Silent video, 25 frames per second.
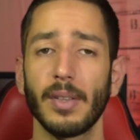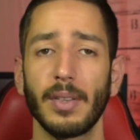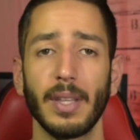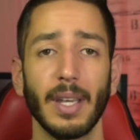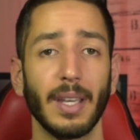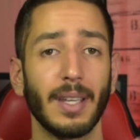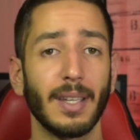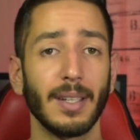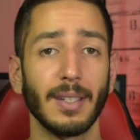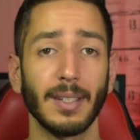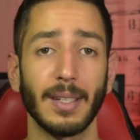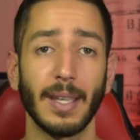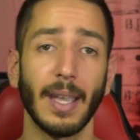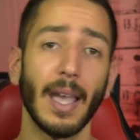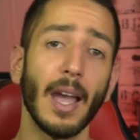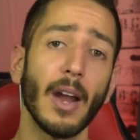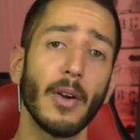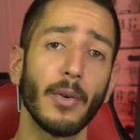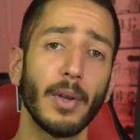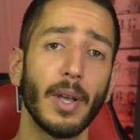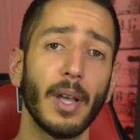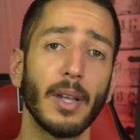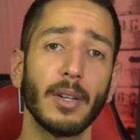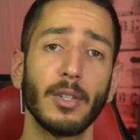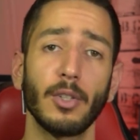They can
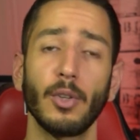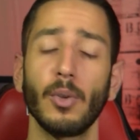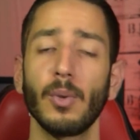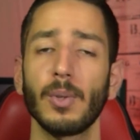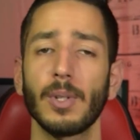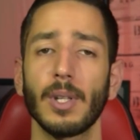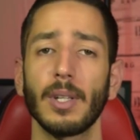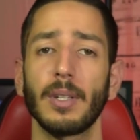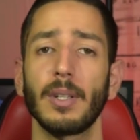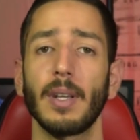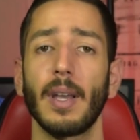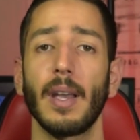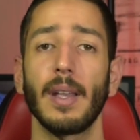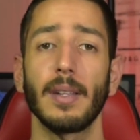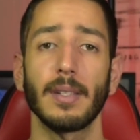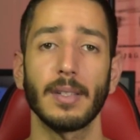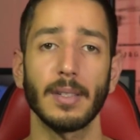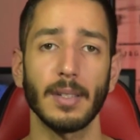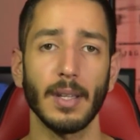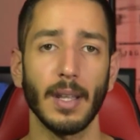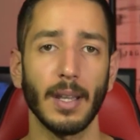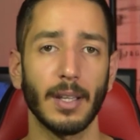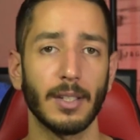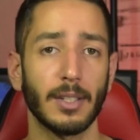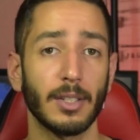carry it, use it
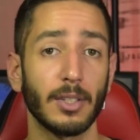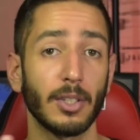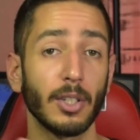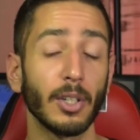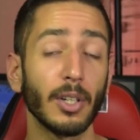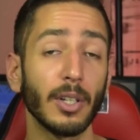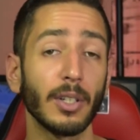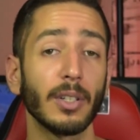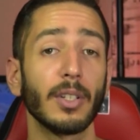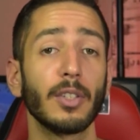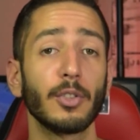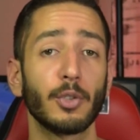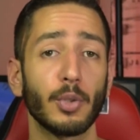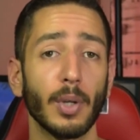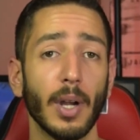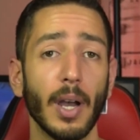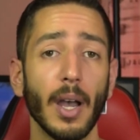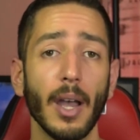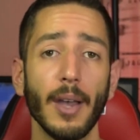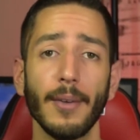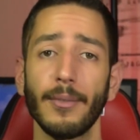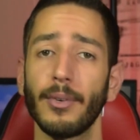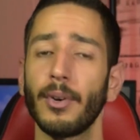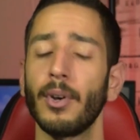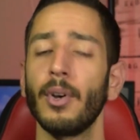as external
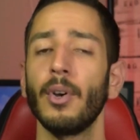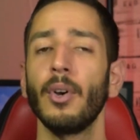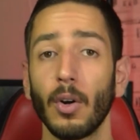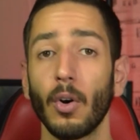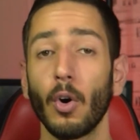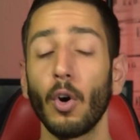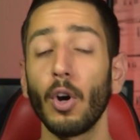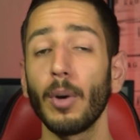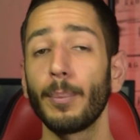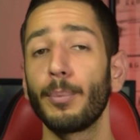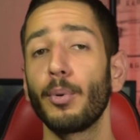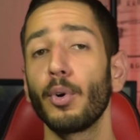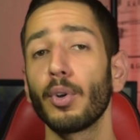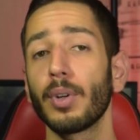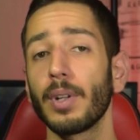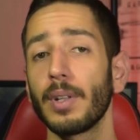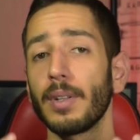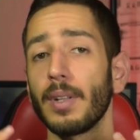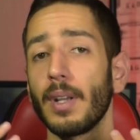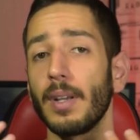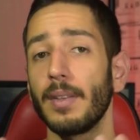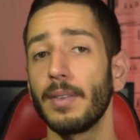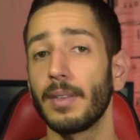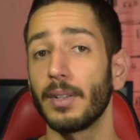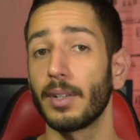drive, or put it
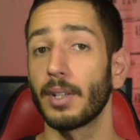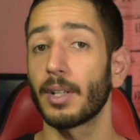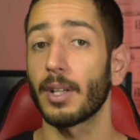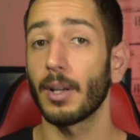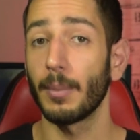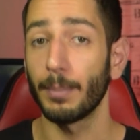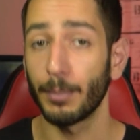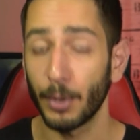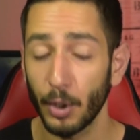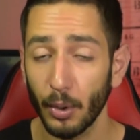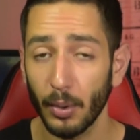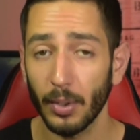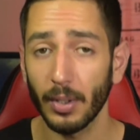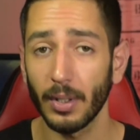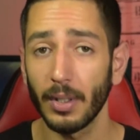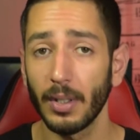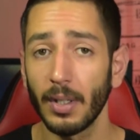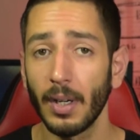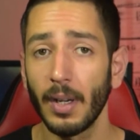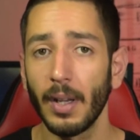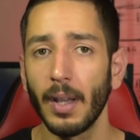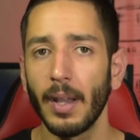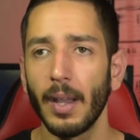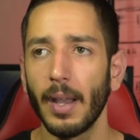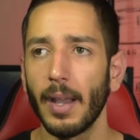in their computer
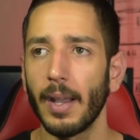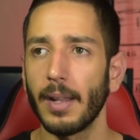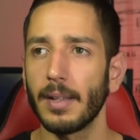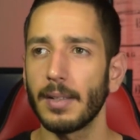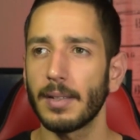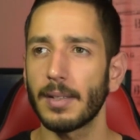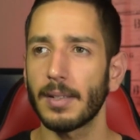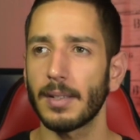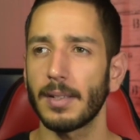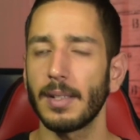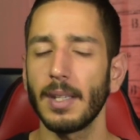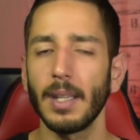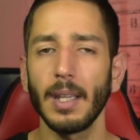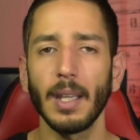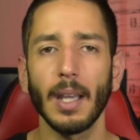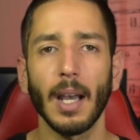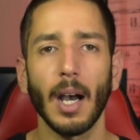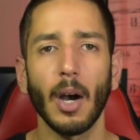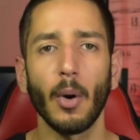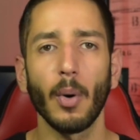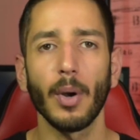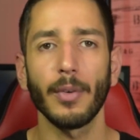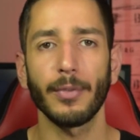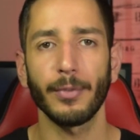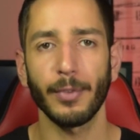and see
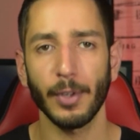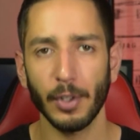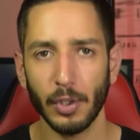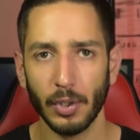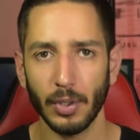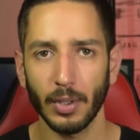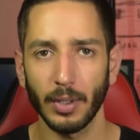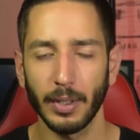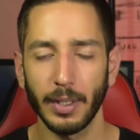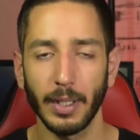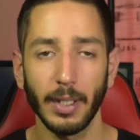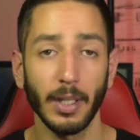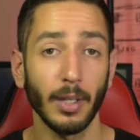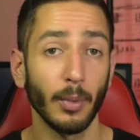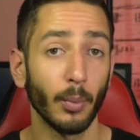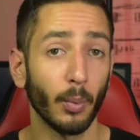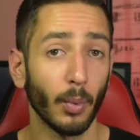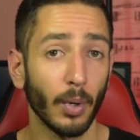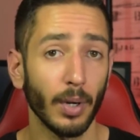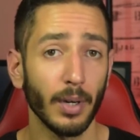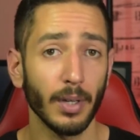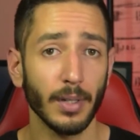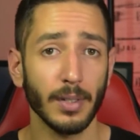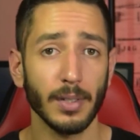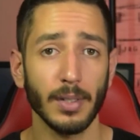how efficiently it
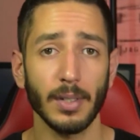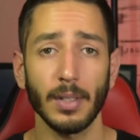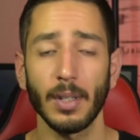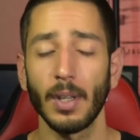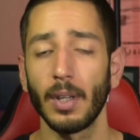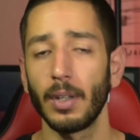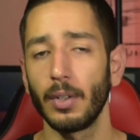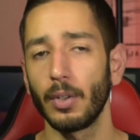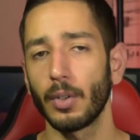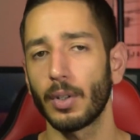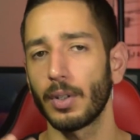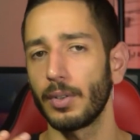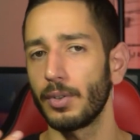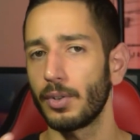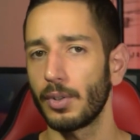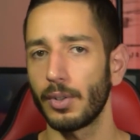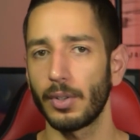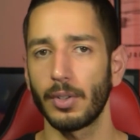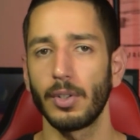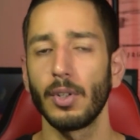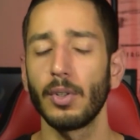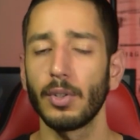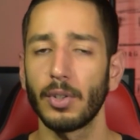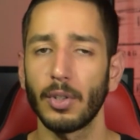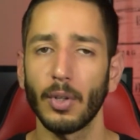works. You can just
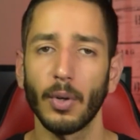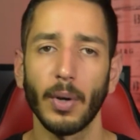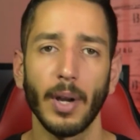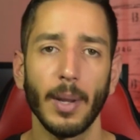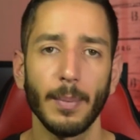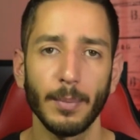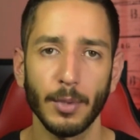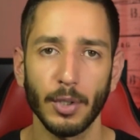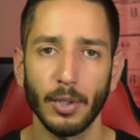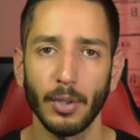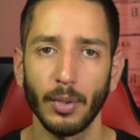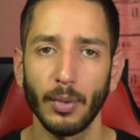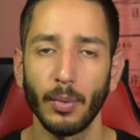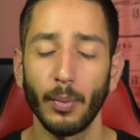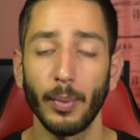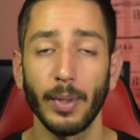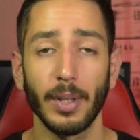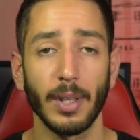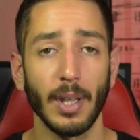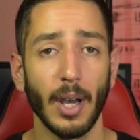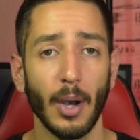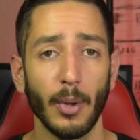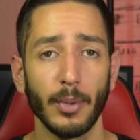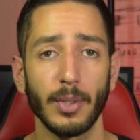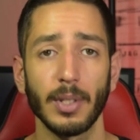use your M.2
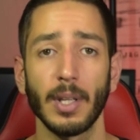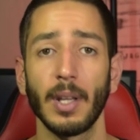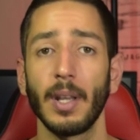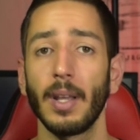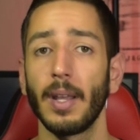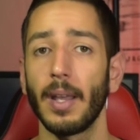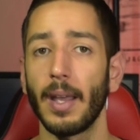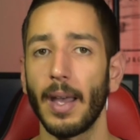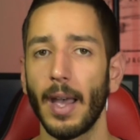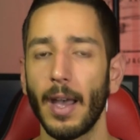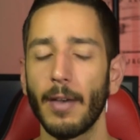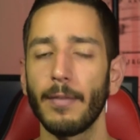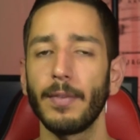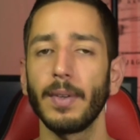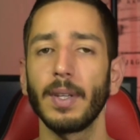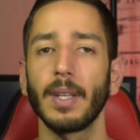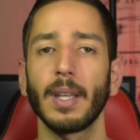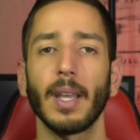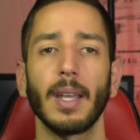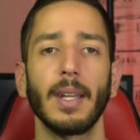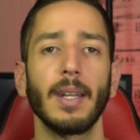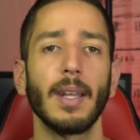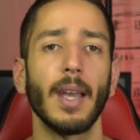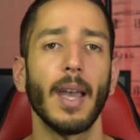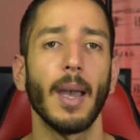without having
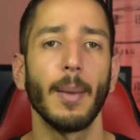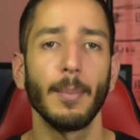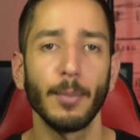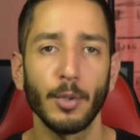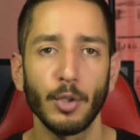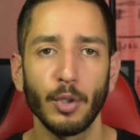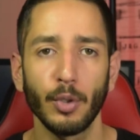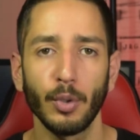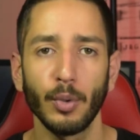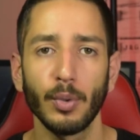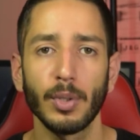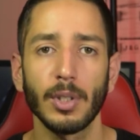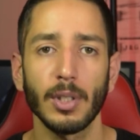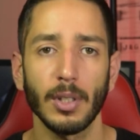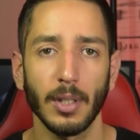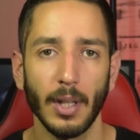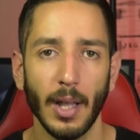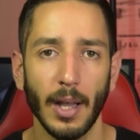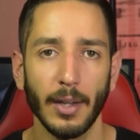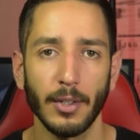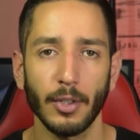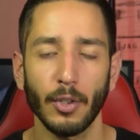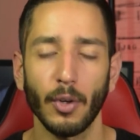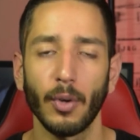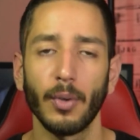an M.2
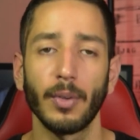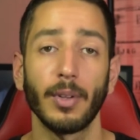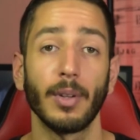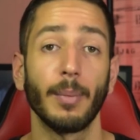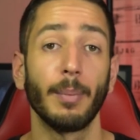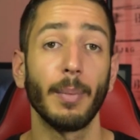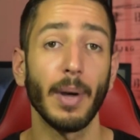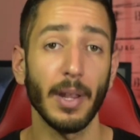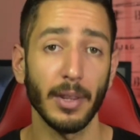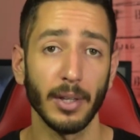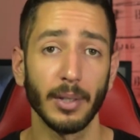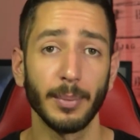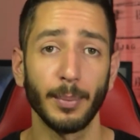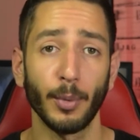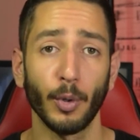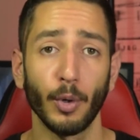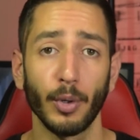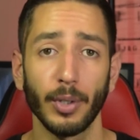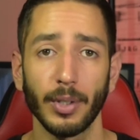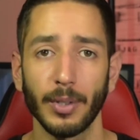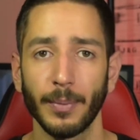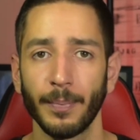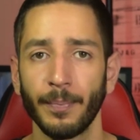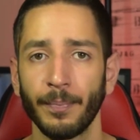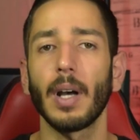slot on the
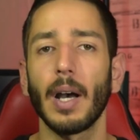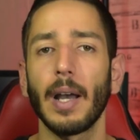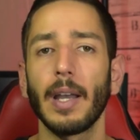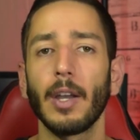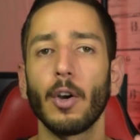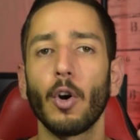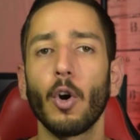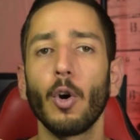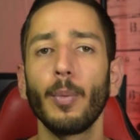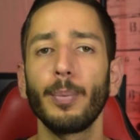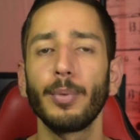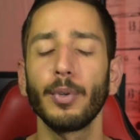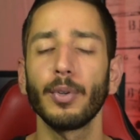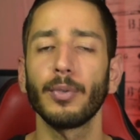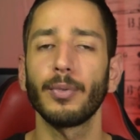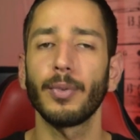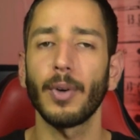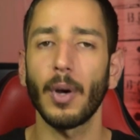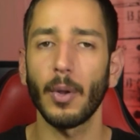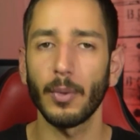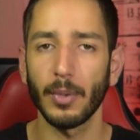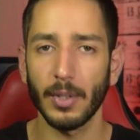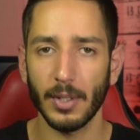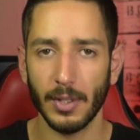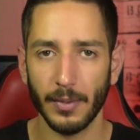motherboard. I hope you
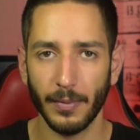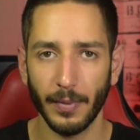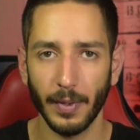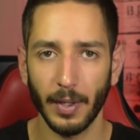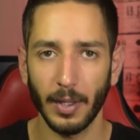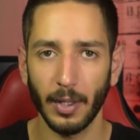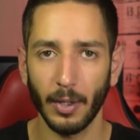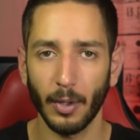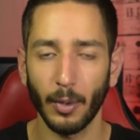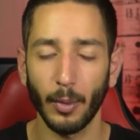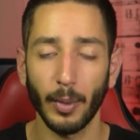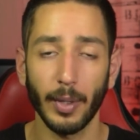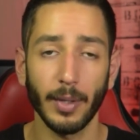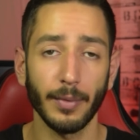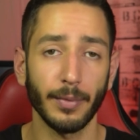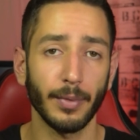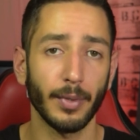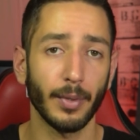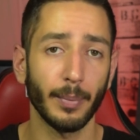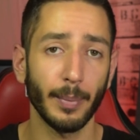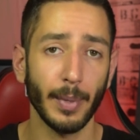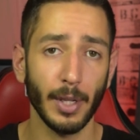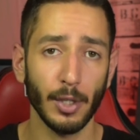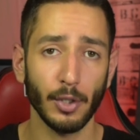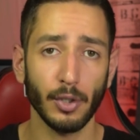found this video
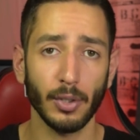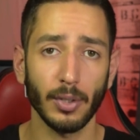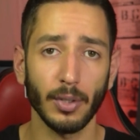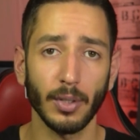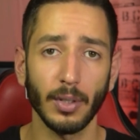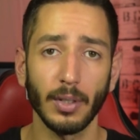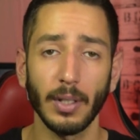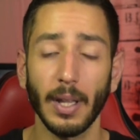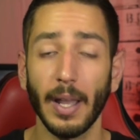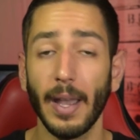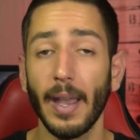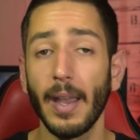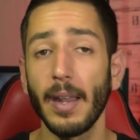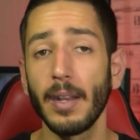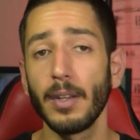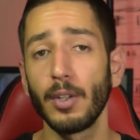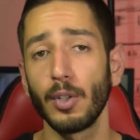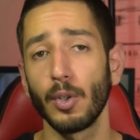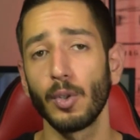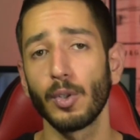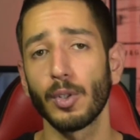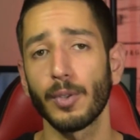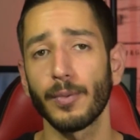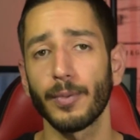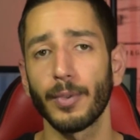informational and
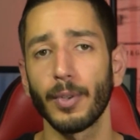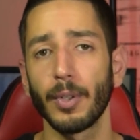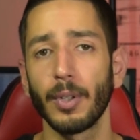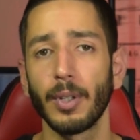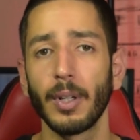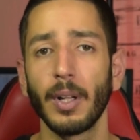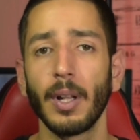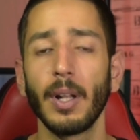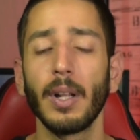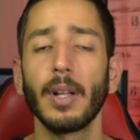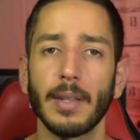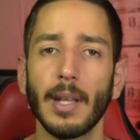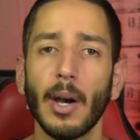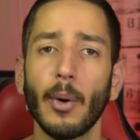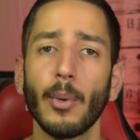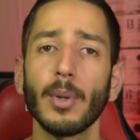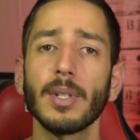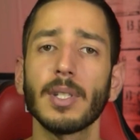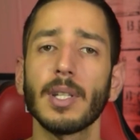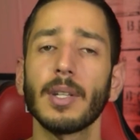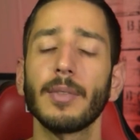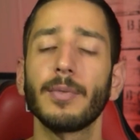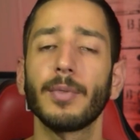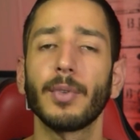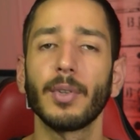useful. That was
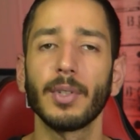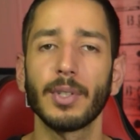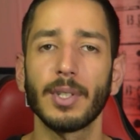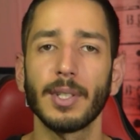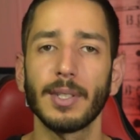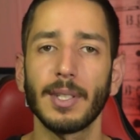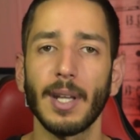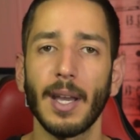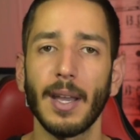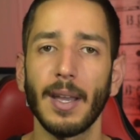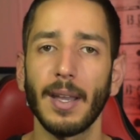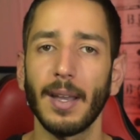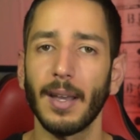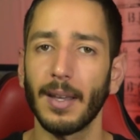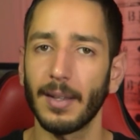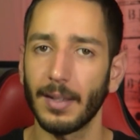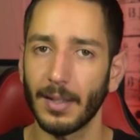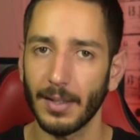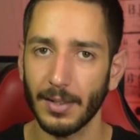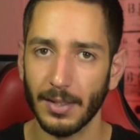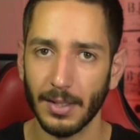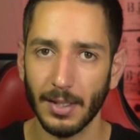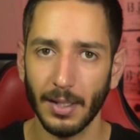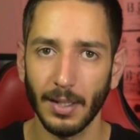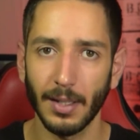it for today, and
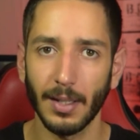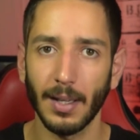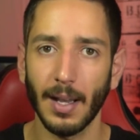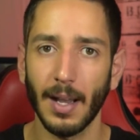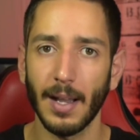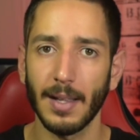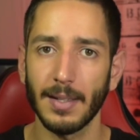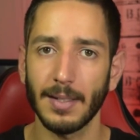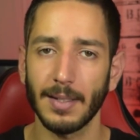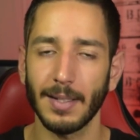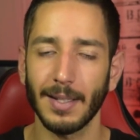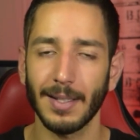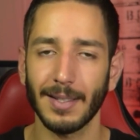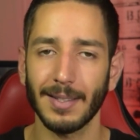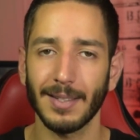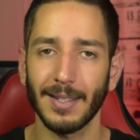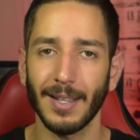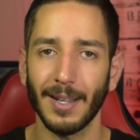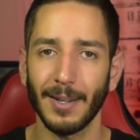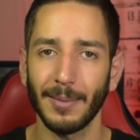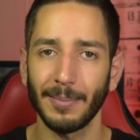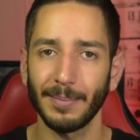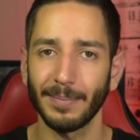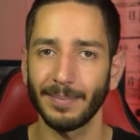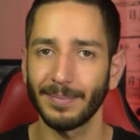I'll see you guys next
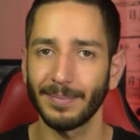time.